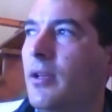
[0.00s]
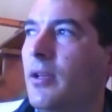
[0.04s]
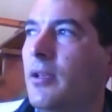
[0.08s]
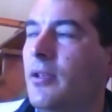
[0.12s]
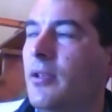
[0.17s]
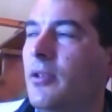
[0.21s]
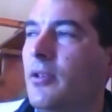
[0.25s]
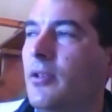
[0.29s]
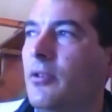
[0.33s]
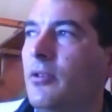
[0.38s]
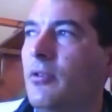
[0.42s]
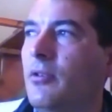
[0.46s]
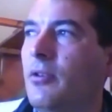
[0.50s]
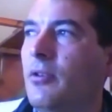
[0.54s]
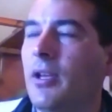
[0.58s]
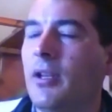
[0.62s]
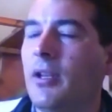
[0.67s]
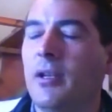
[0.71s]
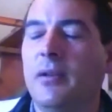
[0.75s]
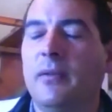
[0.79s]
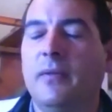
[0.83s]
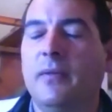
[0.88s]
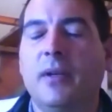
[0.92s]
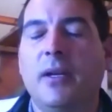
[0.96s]
you can
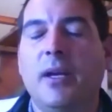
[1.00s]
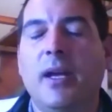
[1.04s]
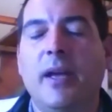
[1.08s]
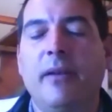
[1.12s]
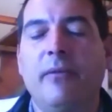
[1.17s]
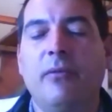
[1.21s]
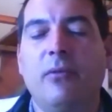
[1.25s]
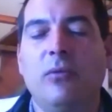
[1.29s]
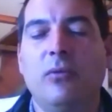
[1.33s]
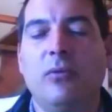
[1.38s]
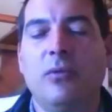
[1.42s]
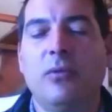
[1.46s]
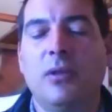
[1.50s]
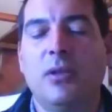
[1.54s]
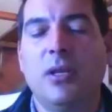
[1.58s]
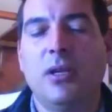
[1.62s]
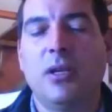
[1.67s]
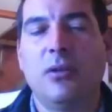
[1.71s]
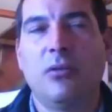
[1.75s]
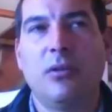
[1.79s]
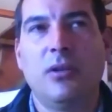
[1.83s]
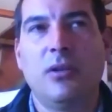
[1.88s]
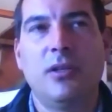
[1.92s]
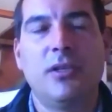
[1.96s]
have all the
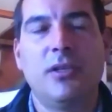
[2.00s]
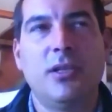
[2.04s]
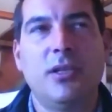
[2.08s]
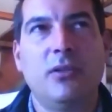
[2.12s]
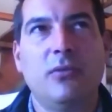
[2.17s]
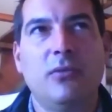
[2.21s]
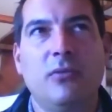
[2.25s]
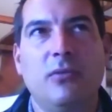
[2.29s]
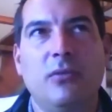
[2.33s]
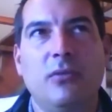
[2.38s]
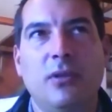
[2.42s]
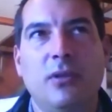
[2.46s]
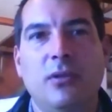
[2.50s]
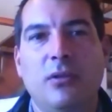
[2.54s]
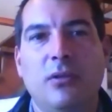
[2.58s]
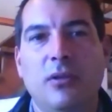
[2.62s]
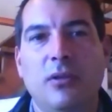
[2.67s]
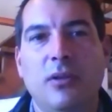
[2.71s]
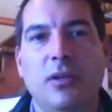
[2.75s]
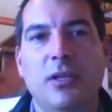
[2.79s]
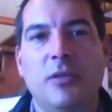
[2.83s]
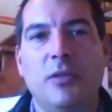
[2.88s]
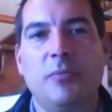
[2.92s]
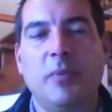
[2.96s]
technology and all the
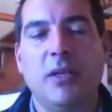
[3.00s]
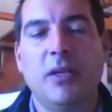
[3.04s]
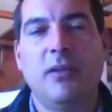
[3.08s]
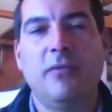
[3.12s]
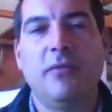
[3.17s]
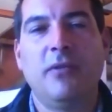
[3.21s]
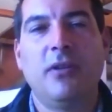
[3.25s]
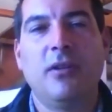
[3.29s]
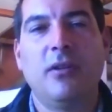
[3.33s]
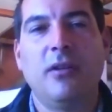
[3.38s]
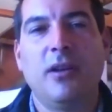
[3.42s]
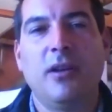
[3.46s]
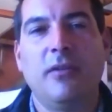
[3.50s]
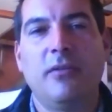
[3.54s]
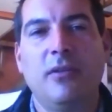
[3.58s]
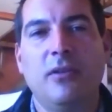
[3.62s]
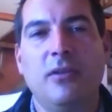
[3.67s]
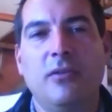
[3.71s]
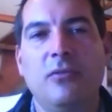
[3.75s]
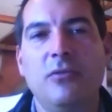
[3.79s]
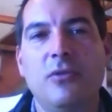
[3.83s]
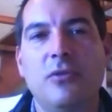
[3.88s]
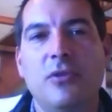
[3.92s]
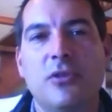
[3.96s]
knowledge, but if you don't have the
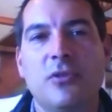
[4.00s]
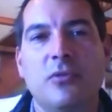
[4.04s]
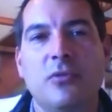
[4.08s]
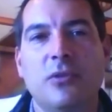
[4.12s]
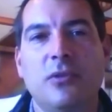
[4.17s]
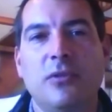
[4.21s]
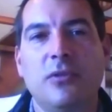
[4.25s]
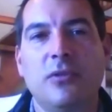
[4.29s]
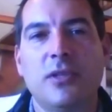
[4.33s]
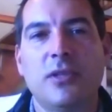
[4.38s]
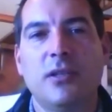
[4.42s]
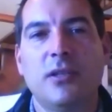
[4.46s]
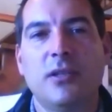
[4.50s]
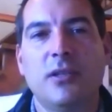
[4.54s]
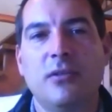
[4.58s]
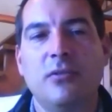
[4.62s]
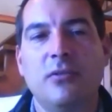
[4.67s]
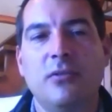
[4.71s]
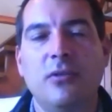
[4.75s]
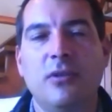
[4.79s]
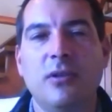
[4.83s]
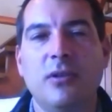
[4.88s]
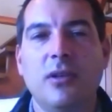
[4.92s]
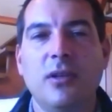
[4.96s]
good soils and the
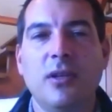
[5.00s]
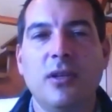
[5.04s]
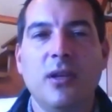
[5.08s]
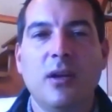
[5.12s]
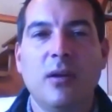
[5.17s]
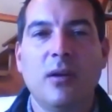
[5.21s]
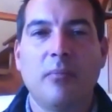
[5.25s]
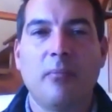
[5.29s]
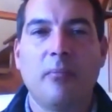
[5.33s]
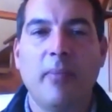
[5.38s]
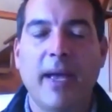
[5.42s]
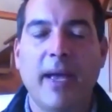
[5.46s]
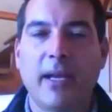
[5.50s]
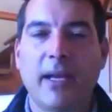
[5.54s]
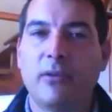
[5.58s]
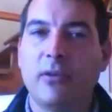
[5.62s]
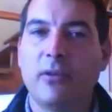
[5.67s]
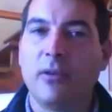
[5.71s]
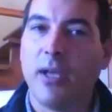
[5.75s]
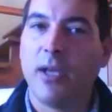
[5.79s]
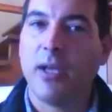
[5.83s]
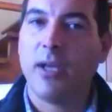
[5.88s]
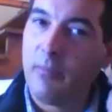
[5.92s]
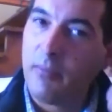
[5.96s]
good
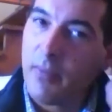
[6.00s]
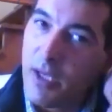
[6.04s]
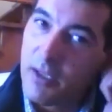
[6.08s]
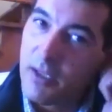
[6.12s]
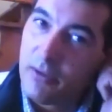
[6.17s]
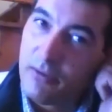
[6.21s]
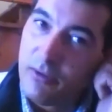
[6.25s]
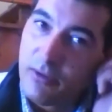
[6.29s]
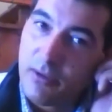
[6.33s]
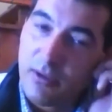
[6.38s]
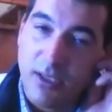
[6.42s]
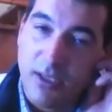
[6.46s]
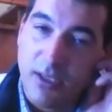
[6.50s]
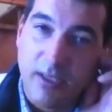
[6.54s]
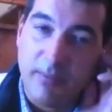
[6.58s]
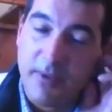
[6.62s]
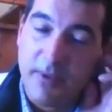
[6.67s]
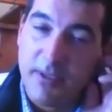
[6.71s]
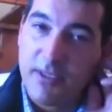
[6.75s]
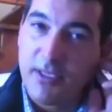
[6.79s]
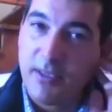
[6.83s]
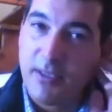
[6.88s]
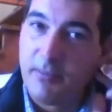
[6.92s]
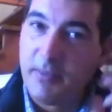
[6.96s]
macro and
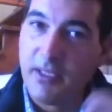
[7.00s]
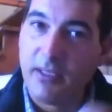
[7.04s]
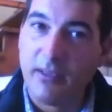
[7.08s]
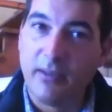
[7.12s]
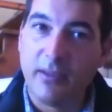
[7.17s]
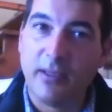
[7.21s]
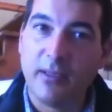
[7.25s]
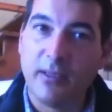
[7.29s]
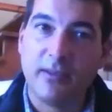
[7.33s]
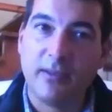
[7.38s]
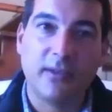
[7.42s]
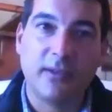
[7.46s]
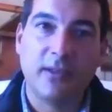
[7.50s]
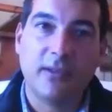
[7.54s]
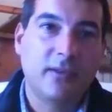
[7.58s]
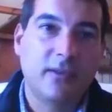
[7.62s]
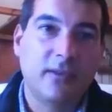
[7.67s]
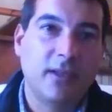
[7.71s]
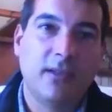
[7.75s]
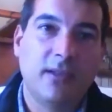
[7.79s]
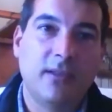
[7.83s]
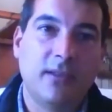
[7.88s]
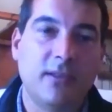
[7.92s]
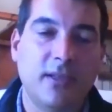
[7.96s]
microclimates, I mean,
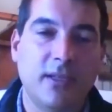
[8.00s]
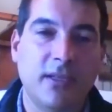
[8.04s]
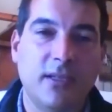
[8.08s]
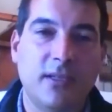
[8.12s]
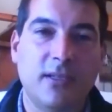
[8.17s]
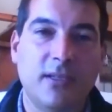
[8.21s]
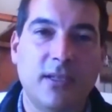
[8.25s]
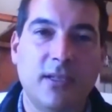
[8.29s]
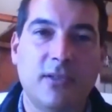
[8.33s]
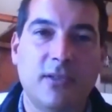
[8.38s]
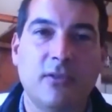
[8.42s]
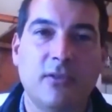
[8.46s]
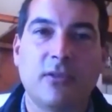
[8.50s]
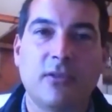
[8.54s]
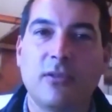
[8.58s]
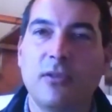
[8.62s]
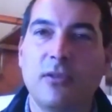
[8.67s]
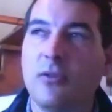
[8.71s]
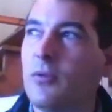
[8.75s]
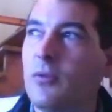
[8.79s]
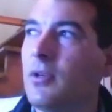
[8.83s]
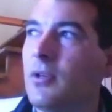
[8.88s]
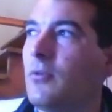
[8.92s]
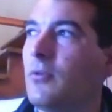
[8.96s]
it's not going to work.